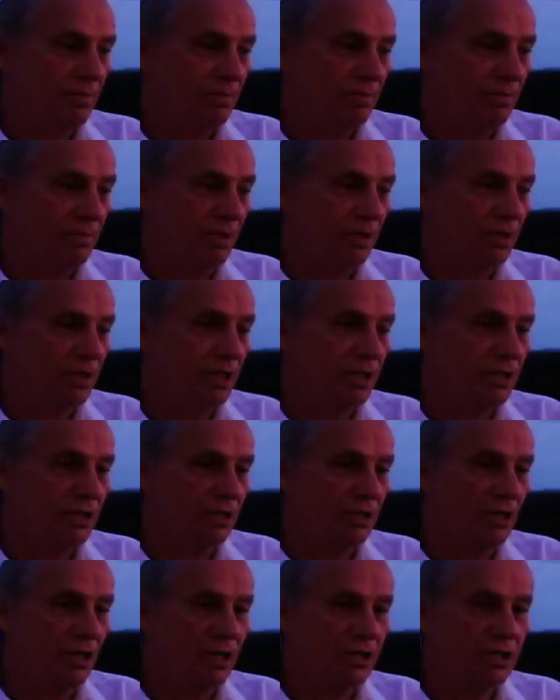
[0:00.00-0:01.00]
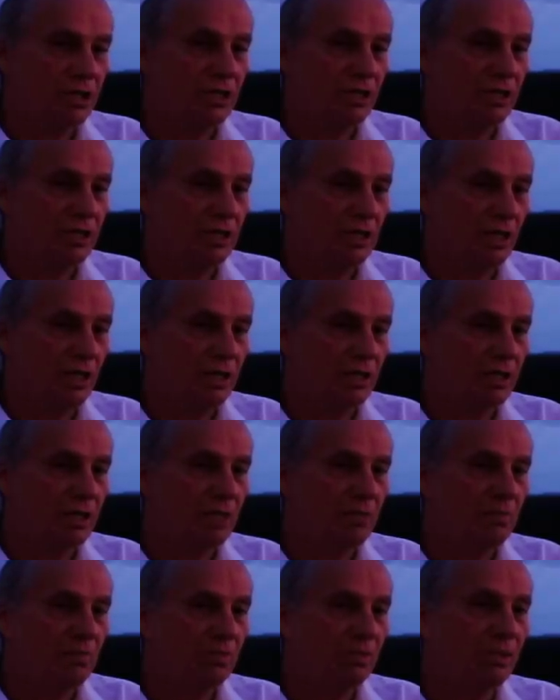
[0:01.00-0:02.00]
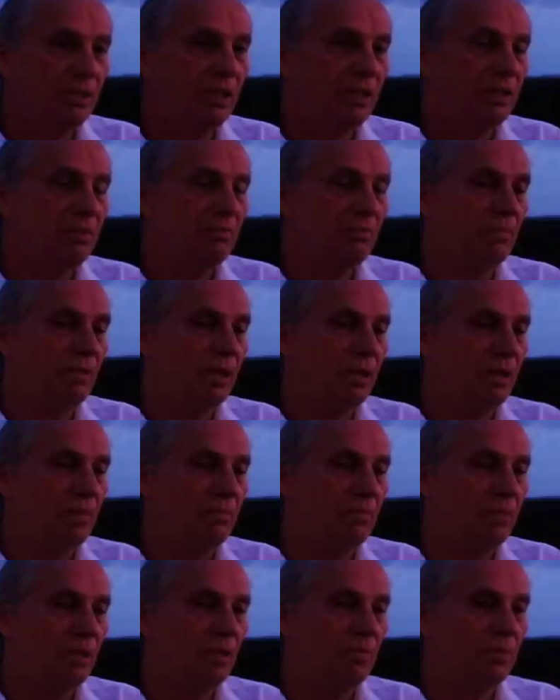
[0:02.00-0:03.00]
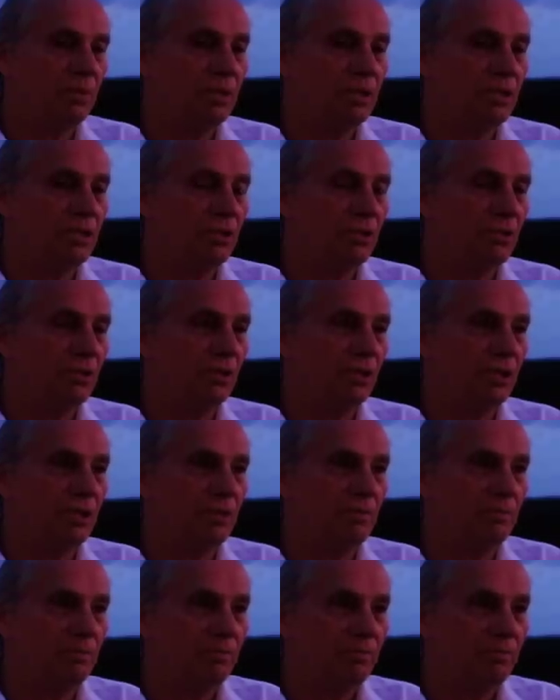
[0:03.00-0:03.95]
Melchizedek consciousness and completed my purpose early.